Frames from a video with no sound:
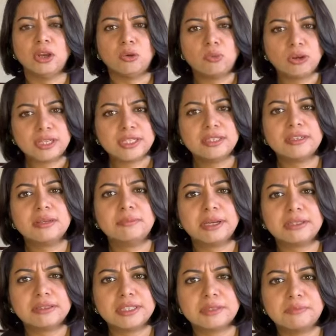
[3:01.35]
What is it
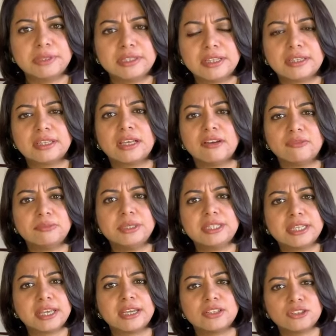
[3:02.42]
about this bill that the government
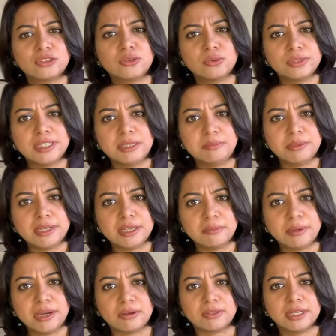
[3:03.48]
cares so deeply
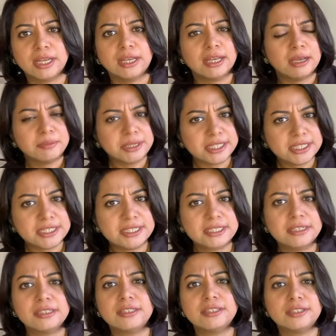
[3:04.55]
about? I mean,
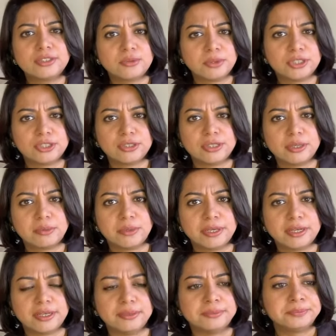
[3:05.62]
consider the situation that we're
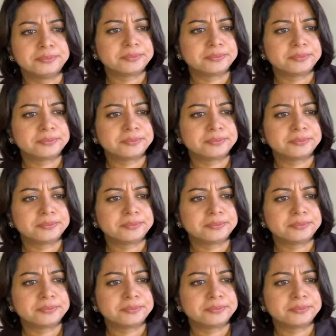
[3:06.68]
in.